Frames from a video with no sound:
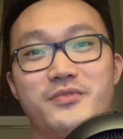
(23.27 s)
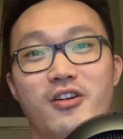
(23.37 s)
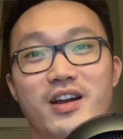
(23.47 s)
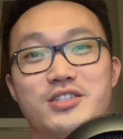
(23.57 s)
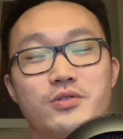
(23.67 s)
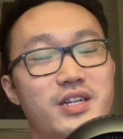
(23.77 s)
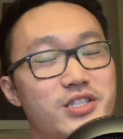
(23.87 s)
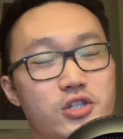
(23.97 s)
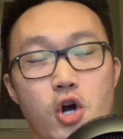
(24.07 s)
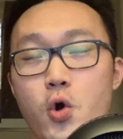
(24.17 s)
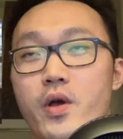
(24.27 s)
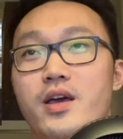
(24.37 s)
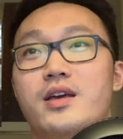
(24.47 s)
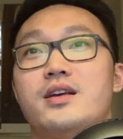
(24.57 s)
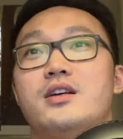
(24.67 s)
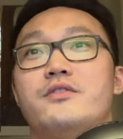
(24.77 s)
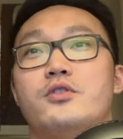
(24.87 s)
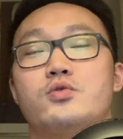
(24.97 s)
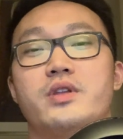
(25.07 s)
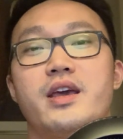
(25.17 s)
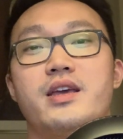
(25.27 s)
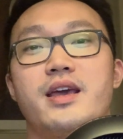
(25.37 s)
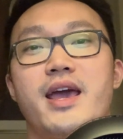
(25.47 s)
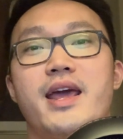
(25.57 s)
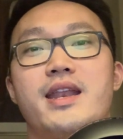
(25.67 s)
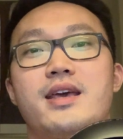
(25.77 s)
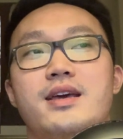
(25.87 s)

Alright, so that's the goal for today, and